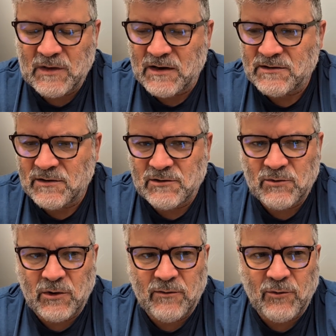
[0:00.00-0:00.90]
Less than
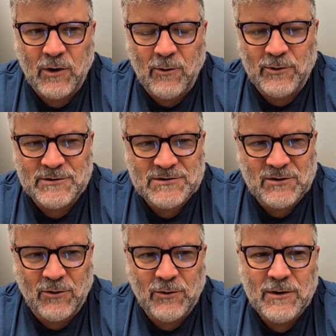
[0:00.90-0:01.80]
24 hours,
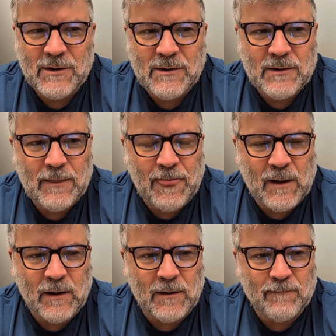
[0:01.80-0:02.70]
so
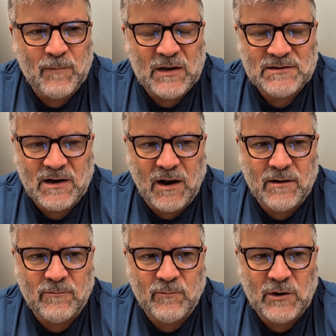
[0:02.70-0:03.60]
that's not
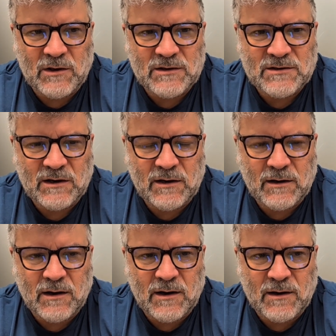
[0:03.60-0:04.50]
realistic,
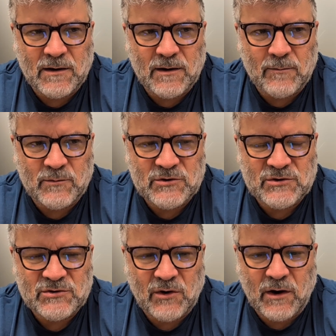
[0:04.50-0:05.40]
and I'm
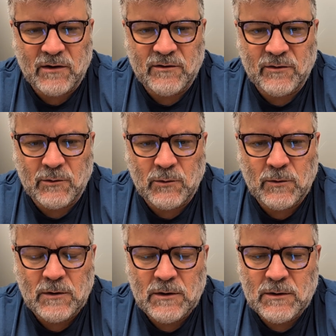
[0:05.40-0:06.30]
just trying
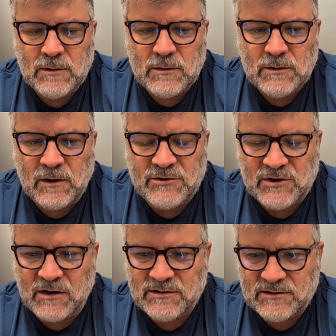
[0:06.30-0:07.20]
to
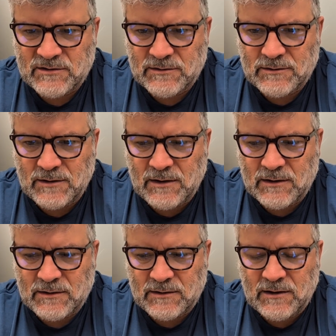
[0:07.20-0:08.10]
adjust
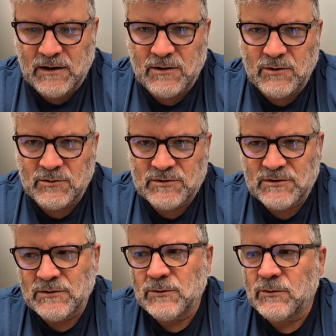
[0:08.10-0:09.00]
and get used
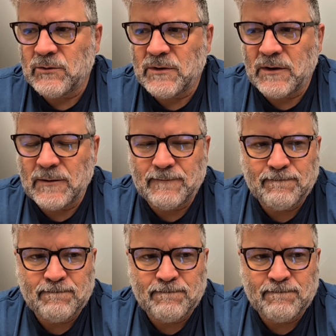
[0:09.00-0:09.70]
to the